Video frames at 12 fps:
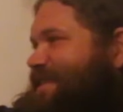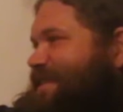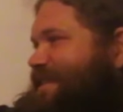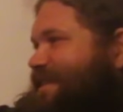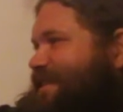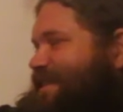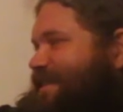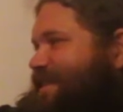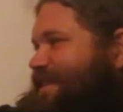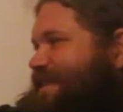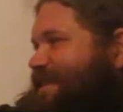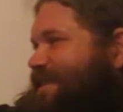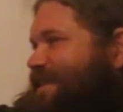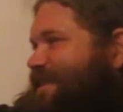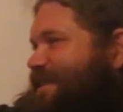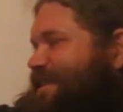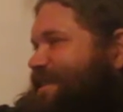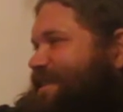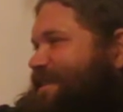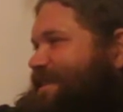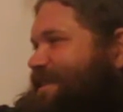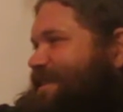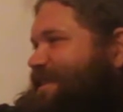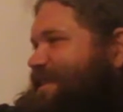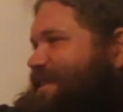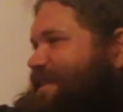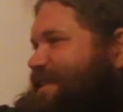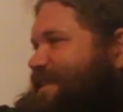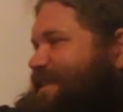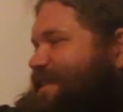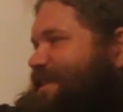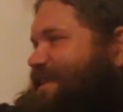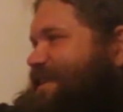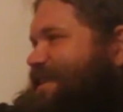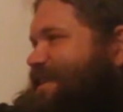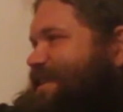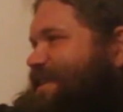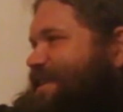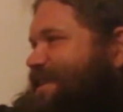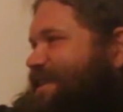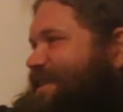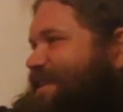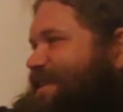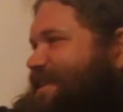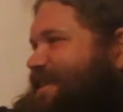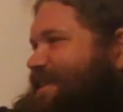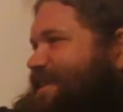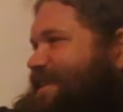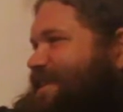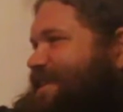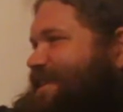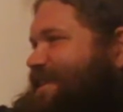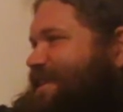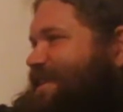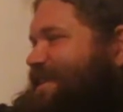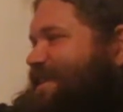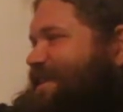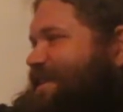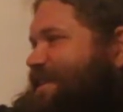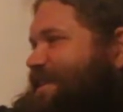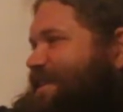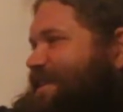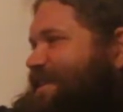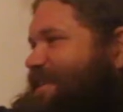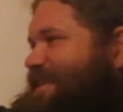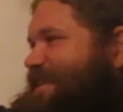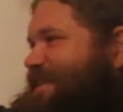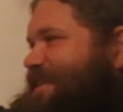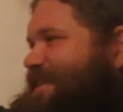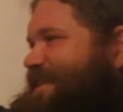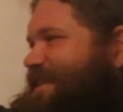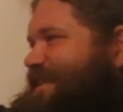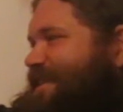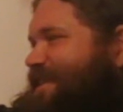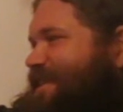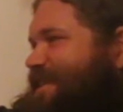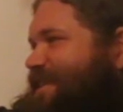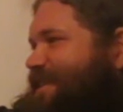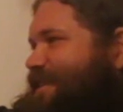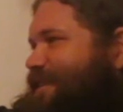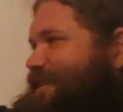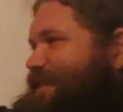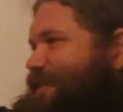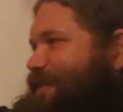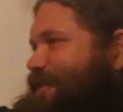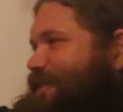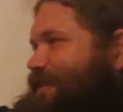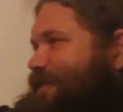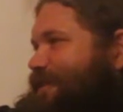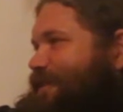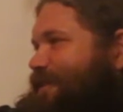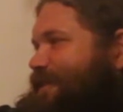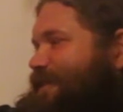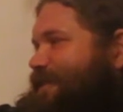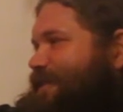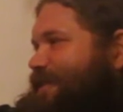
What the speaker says: (silent)